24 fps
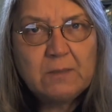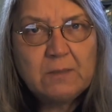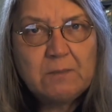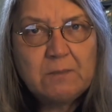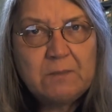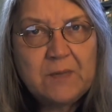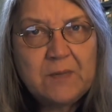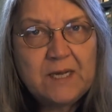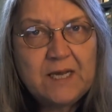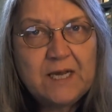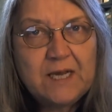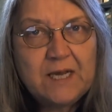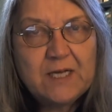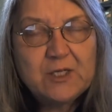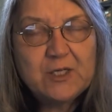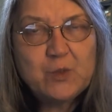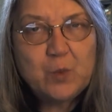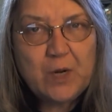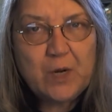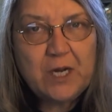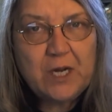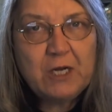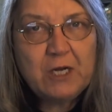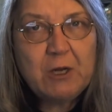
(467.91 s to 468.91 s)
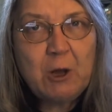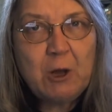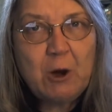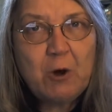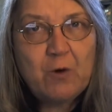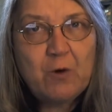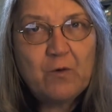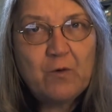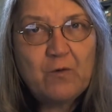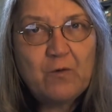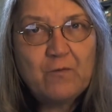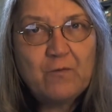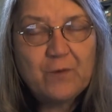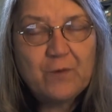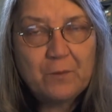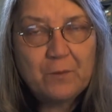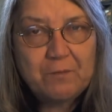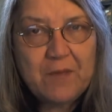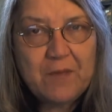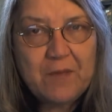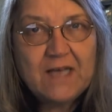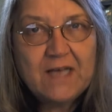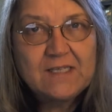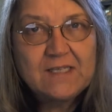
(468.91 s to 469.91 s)
because we know from
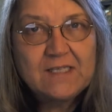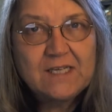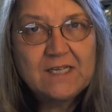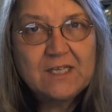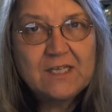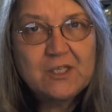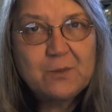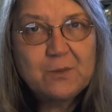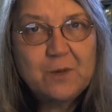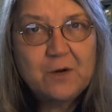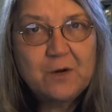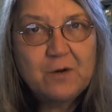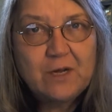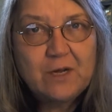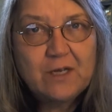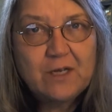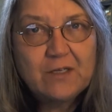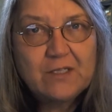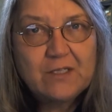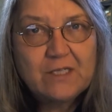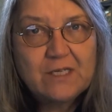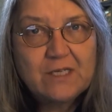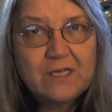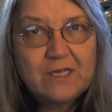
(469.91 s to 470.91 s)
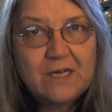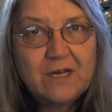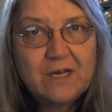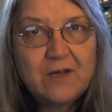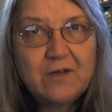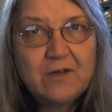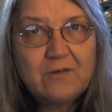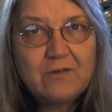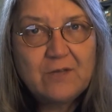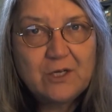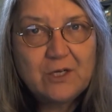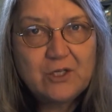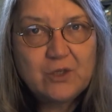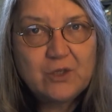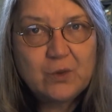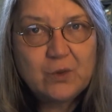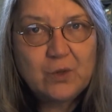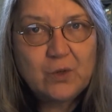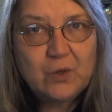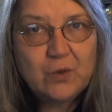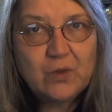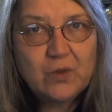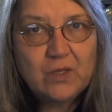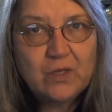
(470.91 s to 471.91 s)
past experience the
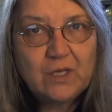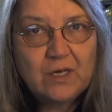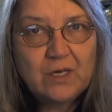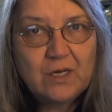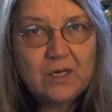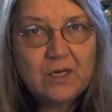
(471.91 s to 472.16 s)
truth